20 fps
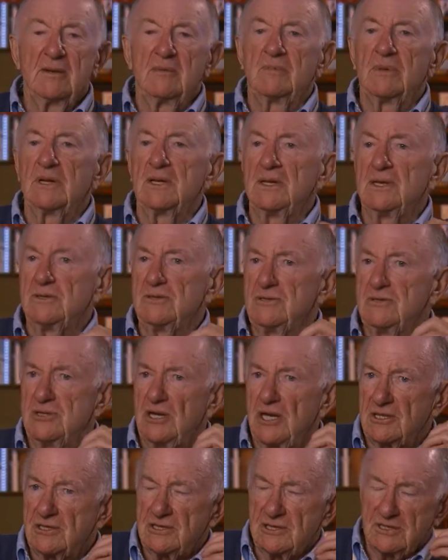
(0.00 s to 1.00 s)
But he
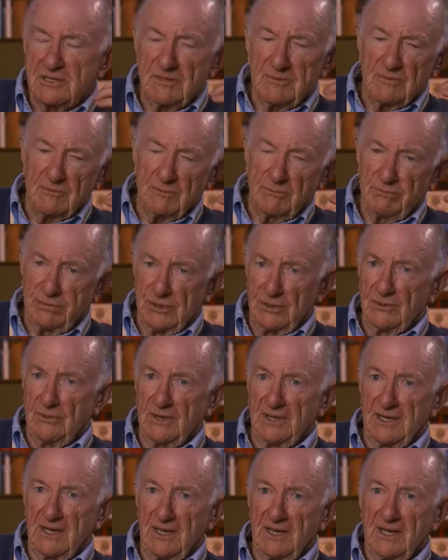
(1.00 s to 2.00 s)
just blew
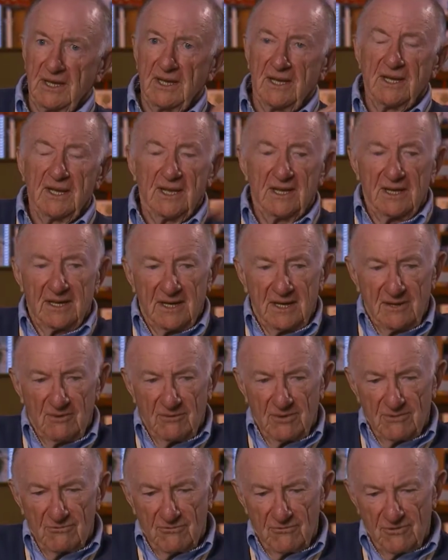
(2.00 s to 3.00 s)
it he
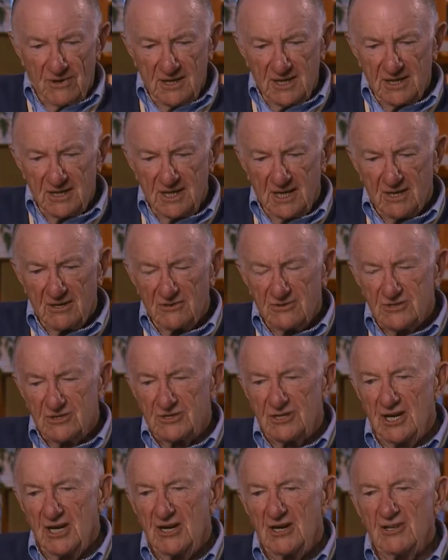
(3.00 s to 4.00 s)
went running
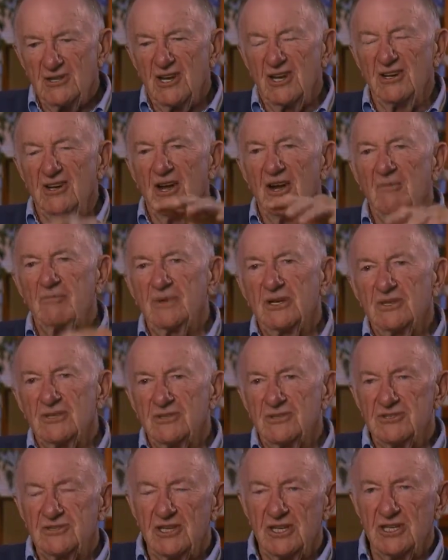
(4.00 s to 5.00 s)
downstairs and up on the
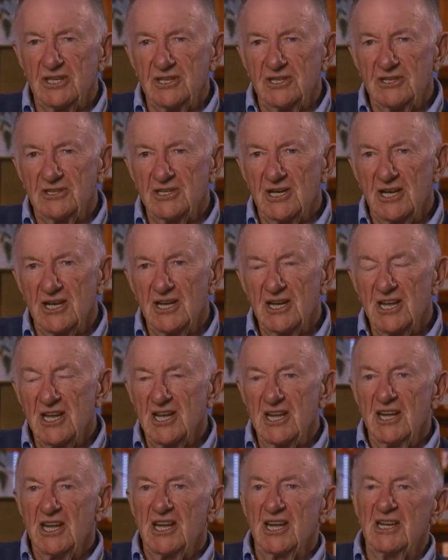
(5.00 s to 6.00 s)
stage.
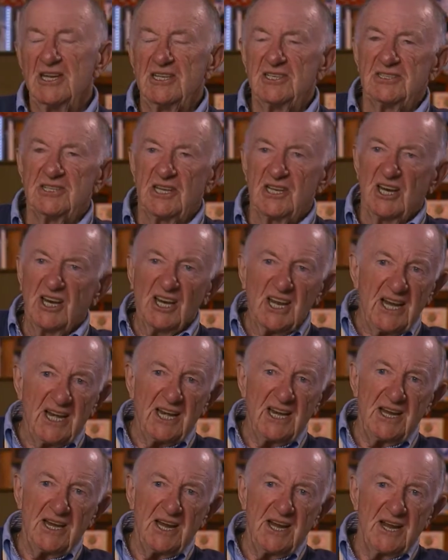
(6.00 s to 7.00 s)
And he said,
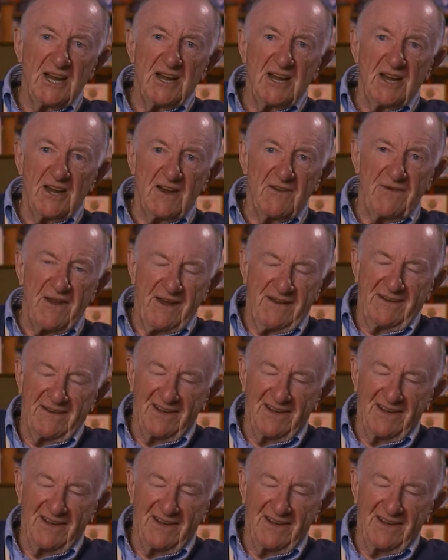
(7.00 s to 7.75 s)
Lenny, if,